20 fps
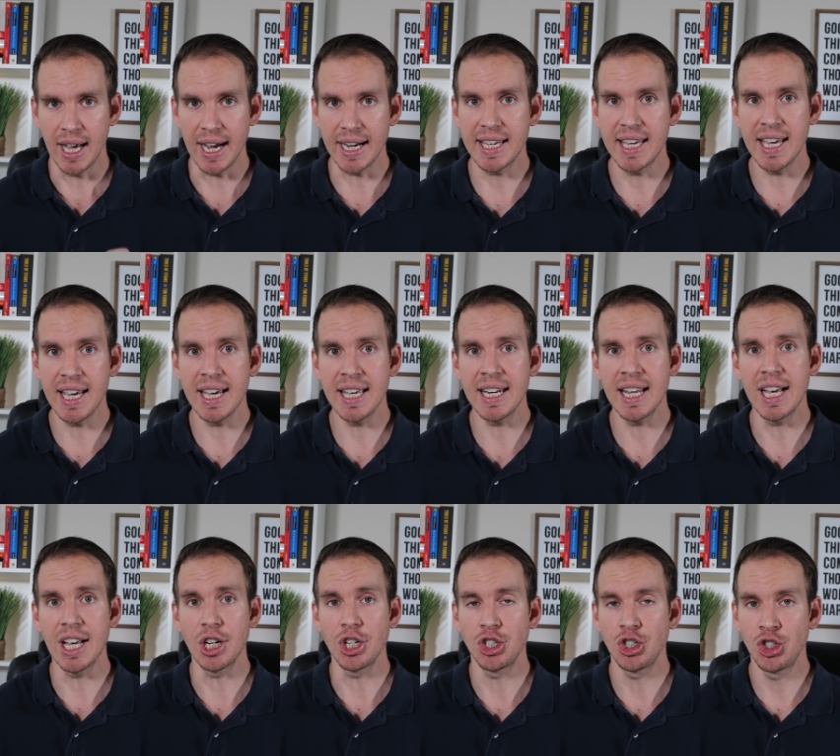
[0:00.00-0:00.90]

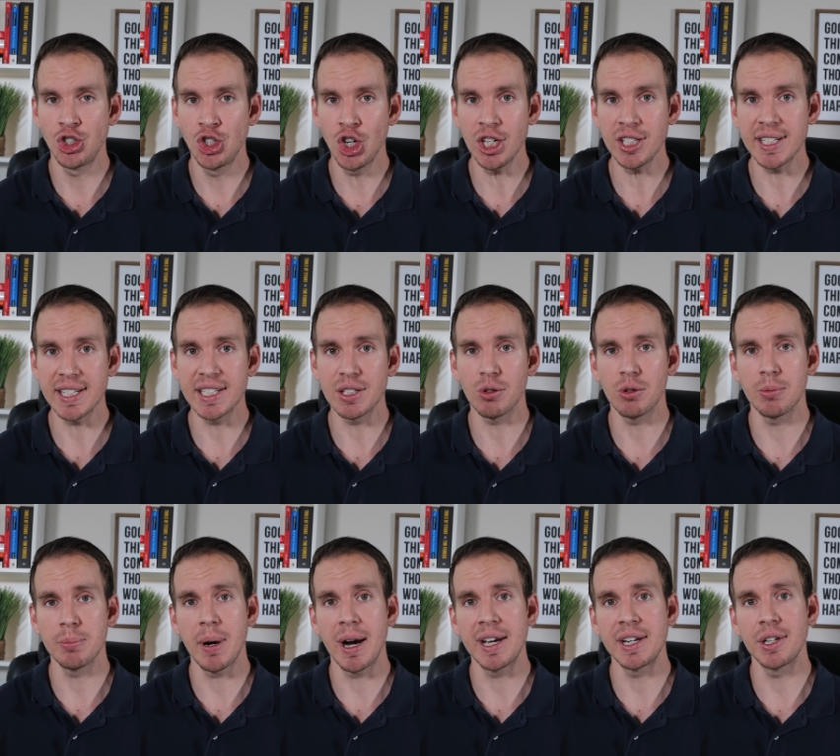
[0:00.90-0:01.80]
Again, just as a
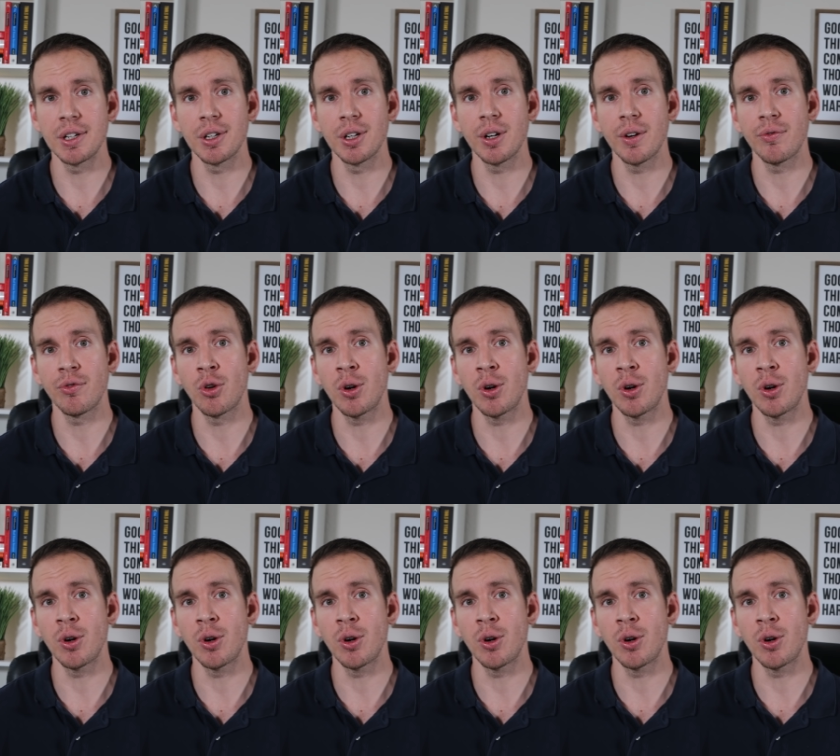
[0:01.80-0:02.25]
reminder,